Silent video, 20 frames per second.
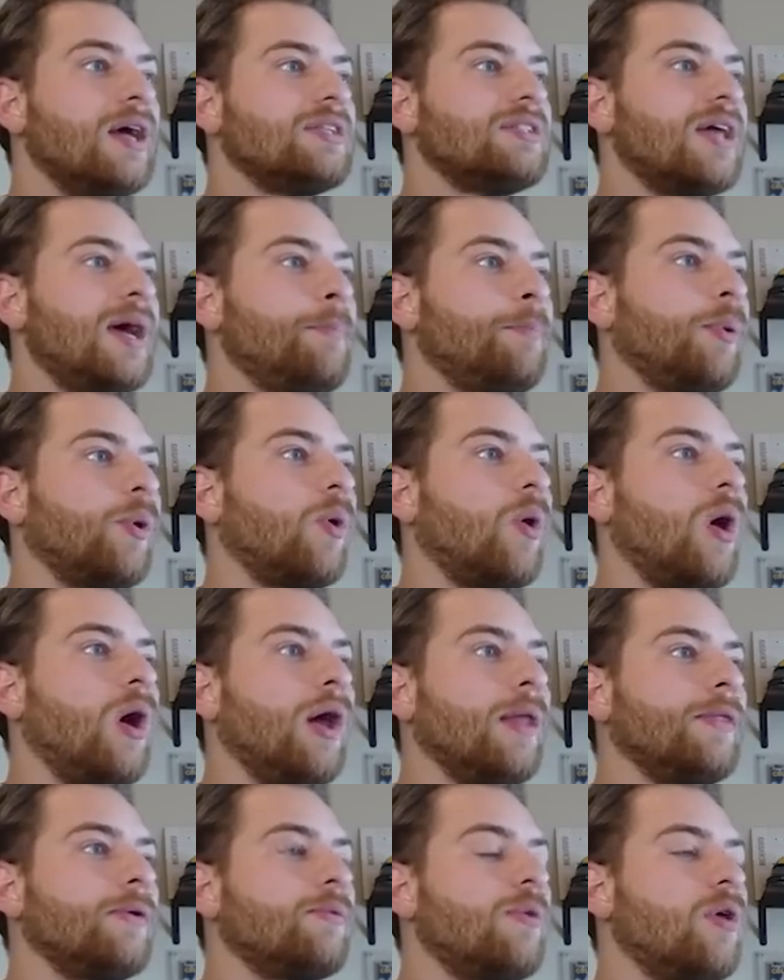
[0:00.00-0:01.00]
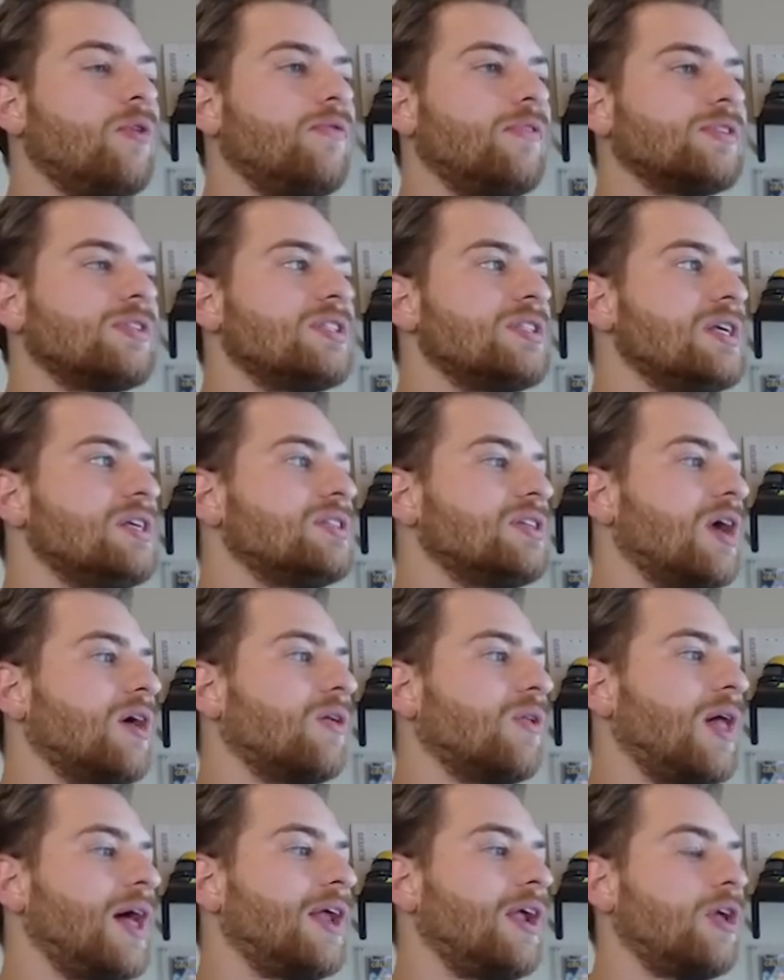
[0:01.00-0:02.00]
Temple on the road versus East
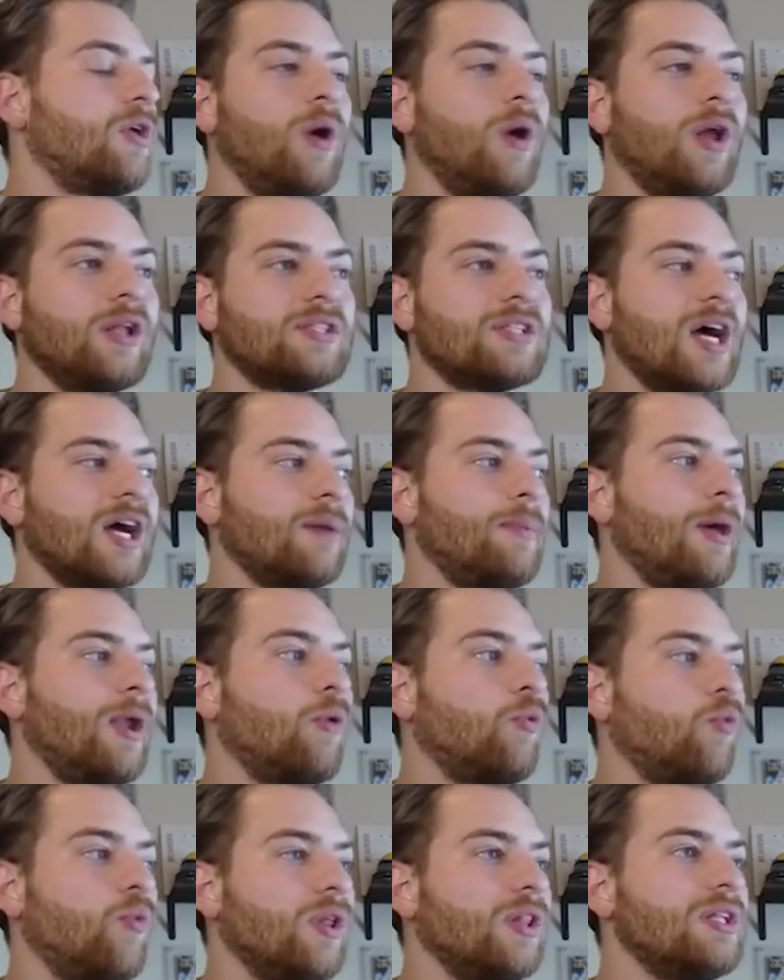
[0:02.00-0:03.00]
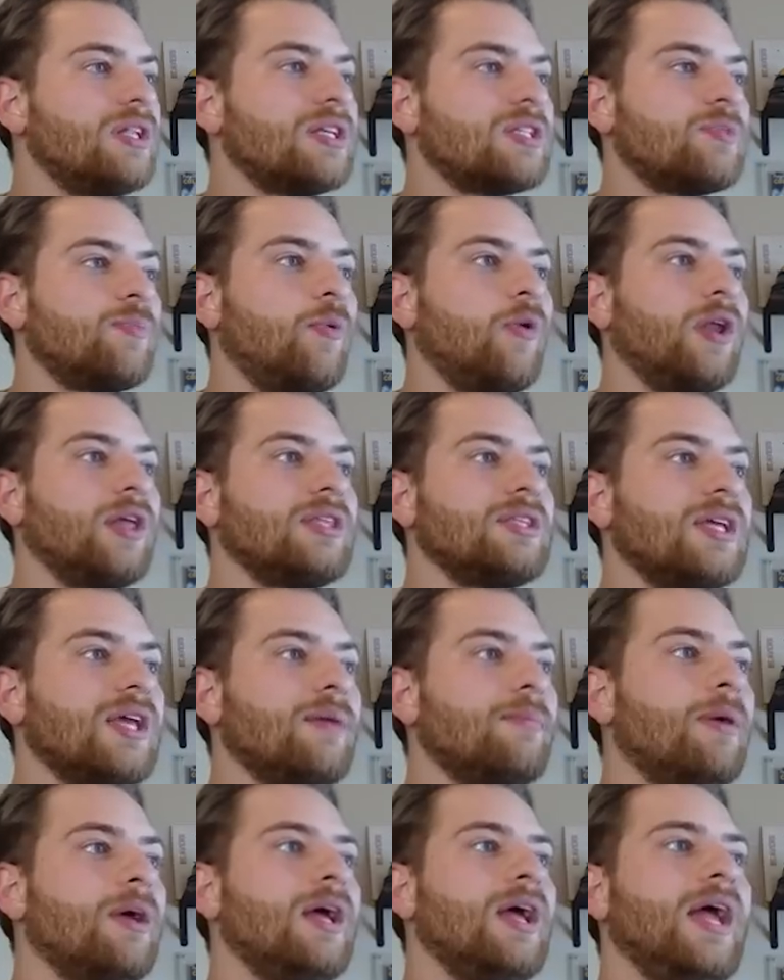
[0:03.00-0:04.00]
Carolina. You want to talk about a really disappointing
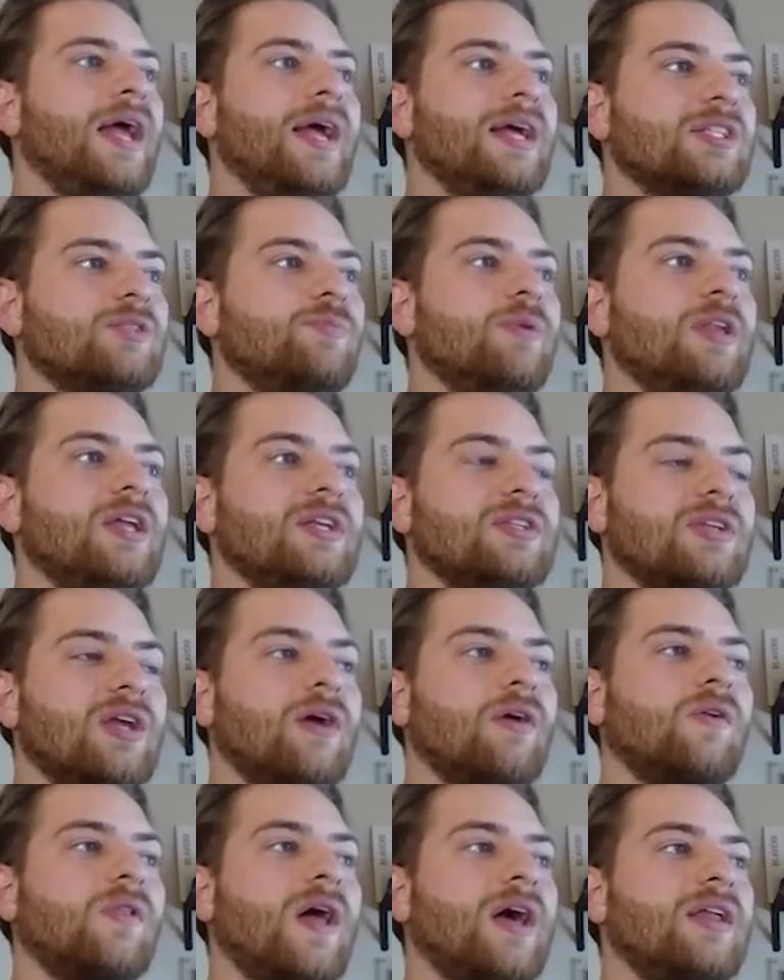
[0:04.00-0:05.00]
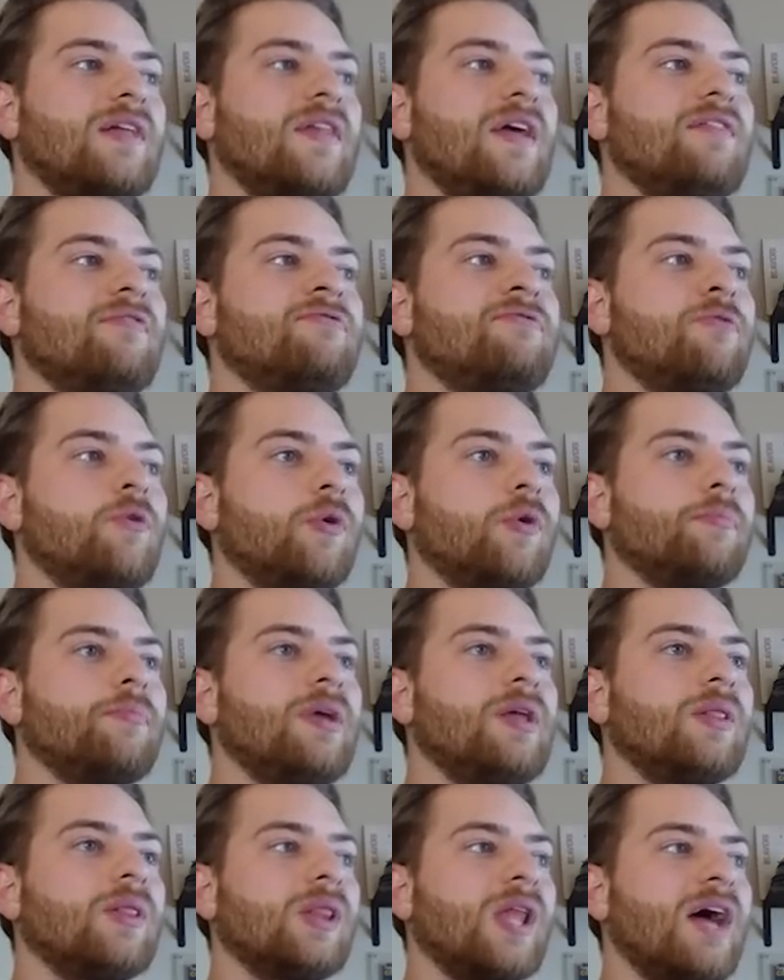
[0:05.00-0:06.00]
team? It's been East Carolina. They've fooled
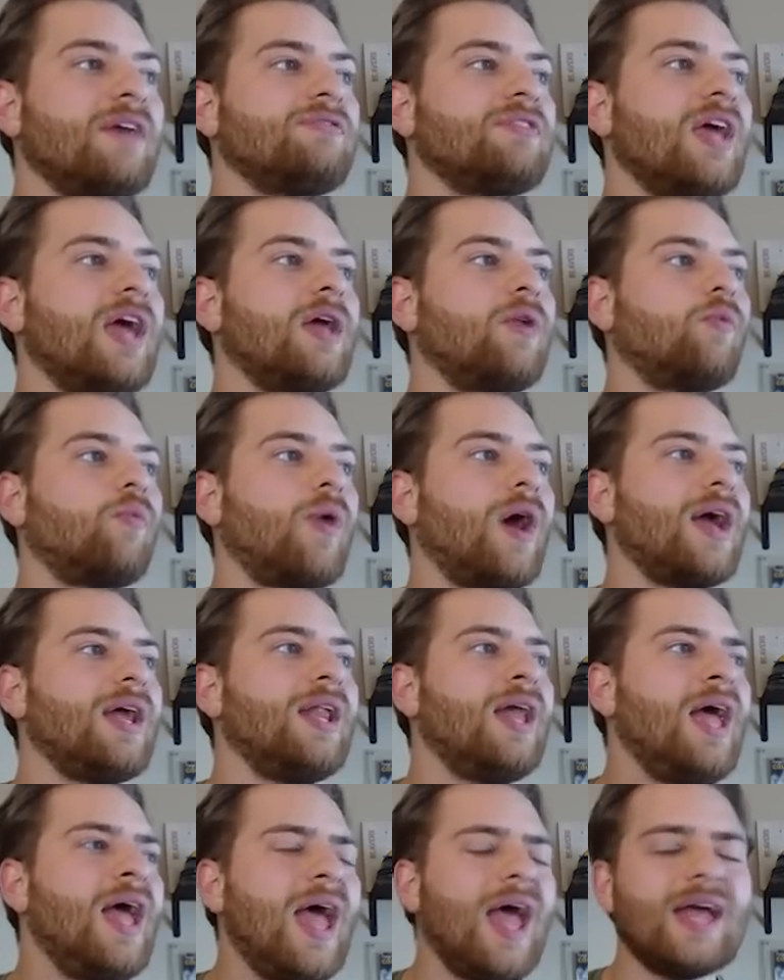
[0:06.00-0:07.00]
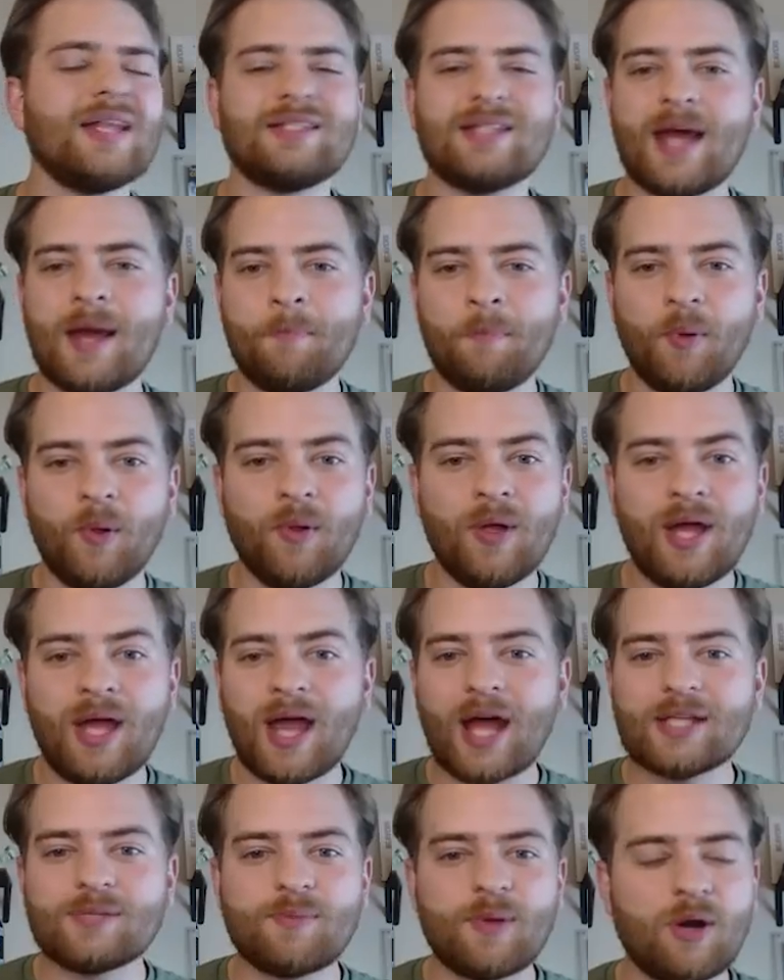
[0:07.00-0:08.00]
me left and right. And Temple
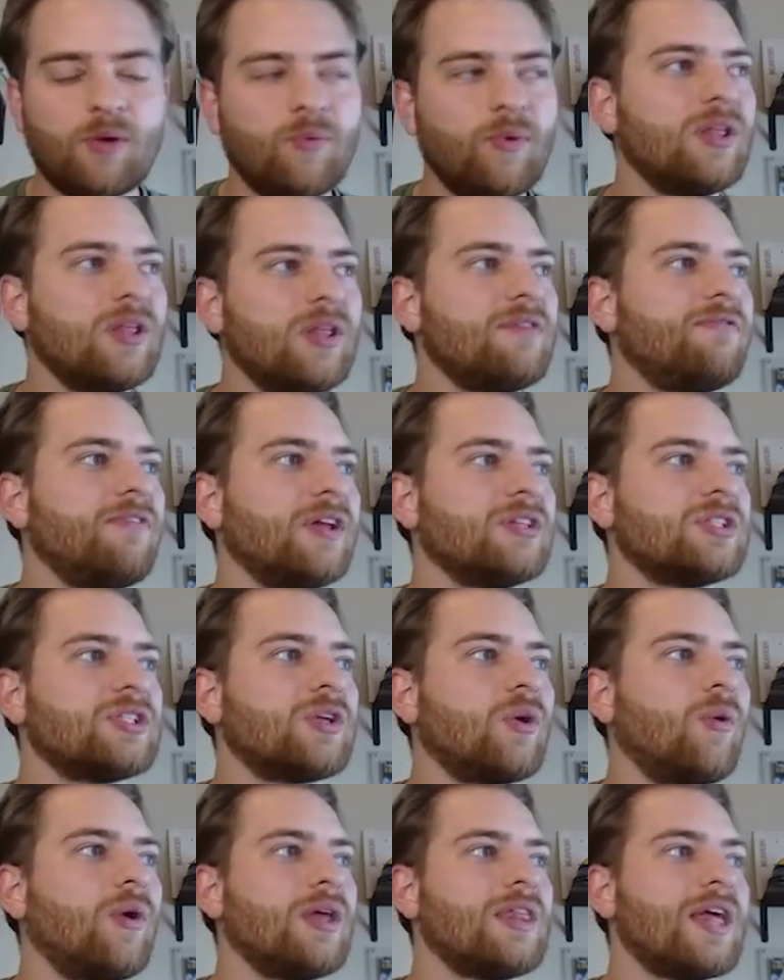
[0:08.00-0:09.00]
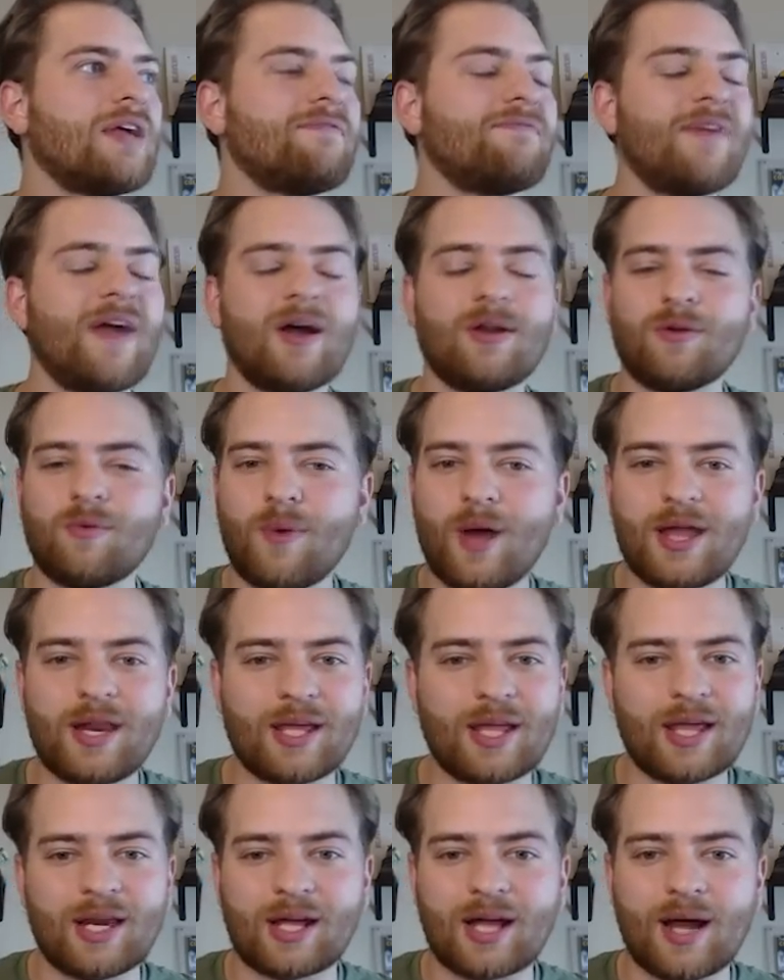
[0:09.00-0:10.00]
has been a really fun story. They found a way to
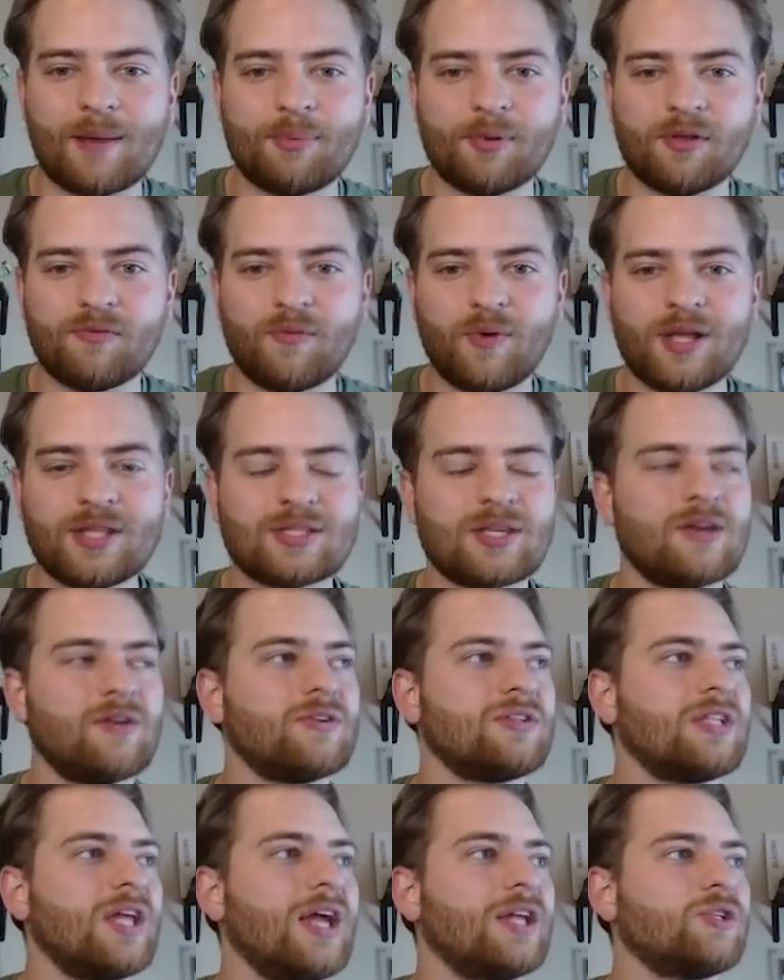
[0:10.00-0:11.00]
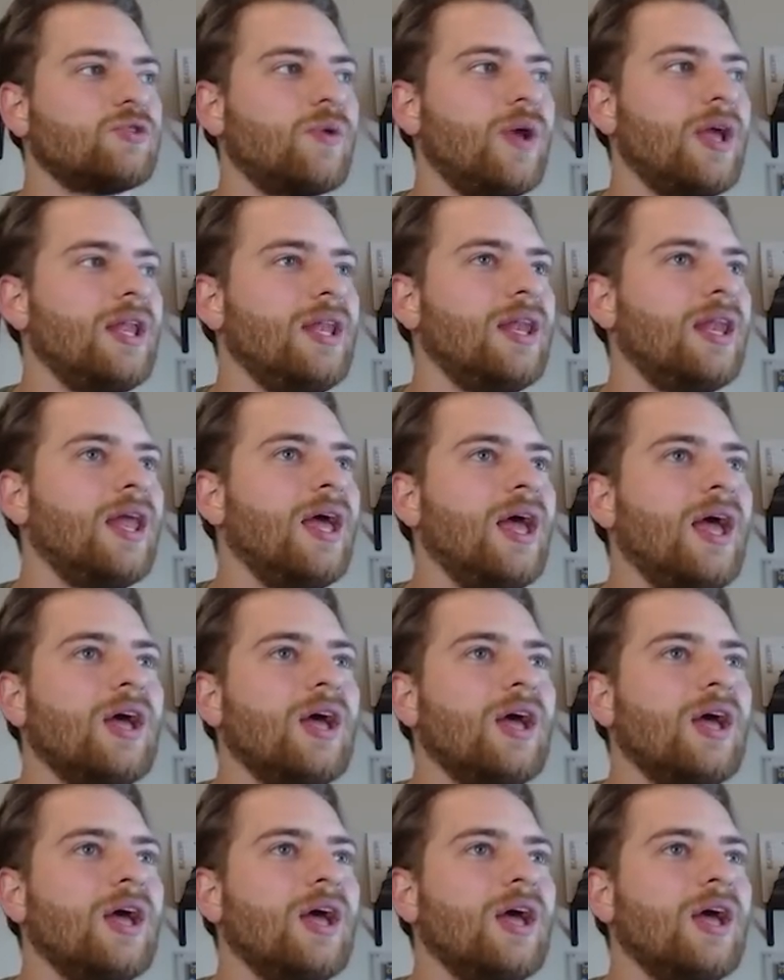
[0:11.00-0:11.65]
get a couple of wins under Stan Drayton.